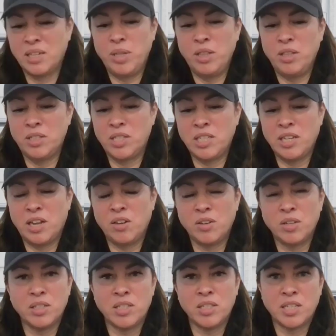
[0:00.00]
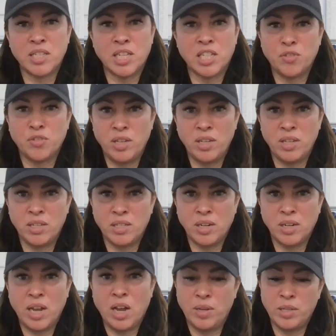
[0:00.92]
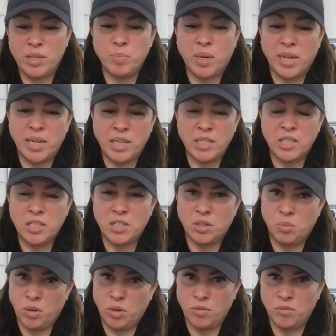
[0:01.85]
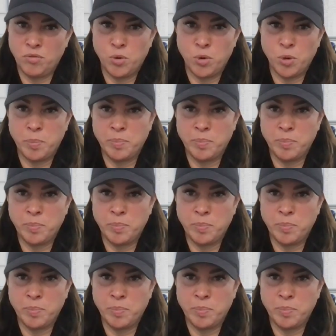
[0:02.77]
we see how successful he is and how his body is still working for him.